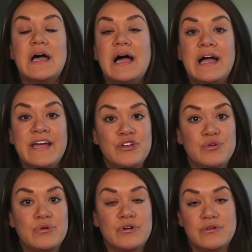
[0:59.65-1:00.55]
I
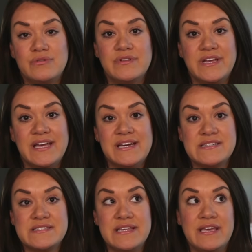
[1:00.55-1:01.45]
knew her only
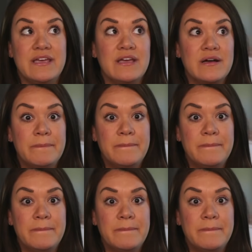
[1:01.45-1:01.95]
as the